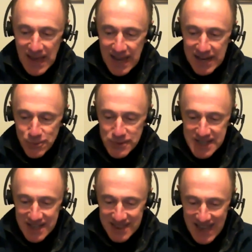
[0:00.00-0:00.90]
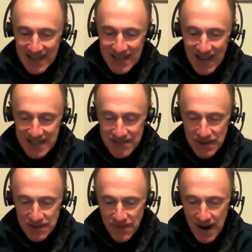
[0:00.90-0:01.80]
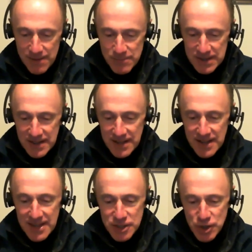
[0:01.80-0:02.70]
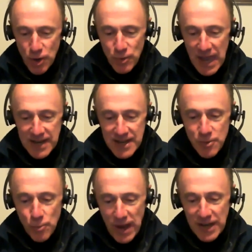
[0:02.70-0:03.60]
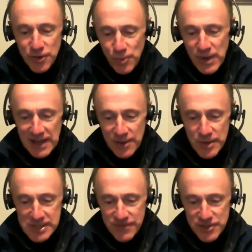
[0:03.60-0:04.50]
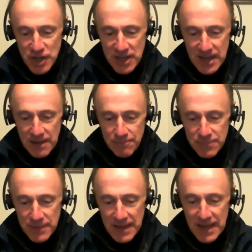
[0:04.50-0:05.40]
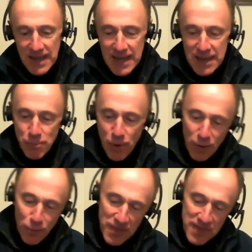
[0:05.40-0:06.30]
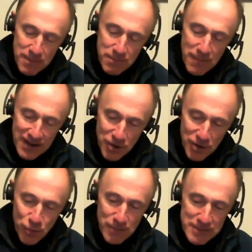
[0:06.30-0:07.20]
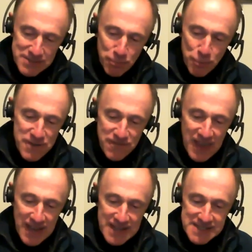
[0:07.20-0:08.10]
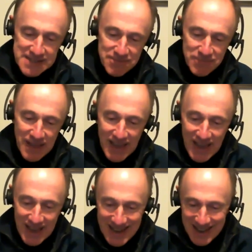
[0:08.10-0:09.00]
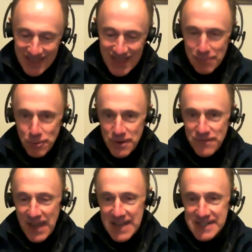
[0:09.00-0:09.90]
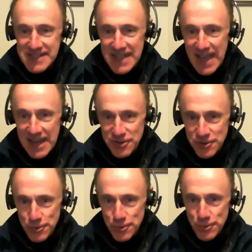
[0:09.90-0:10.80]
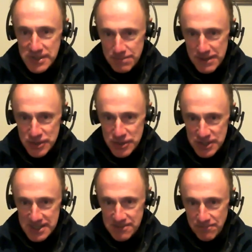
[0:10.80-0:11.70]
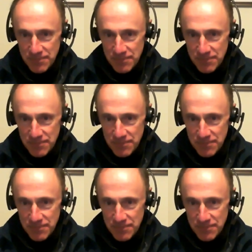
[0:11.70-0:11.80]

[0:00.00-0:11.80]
And it was in that kind of an environment that Joe Kennedy went to Wheeling, West Virginia. He brought with him an enormous briefcase. And in that briefcase, he had two speeches.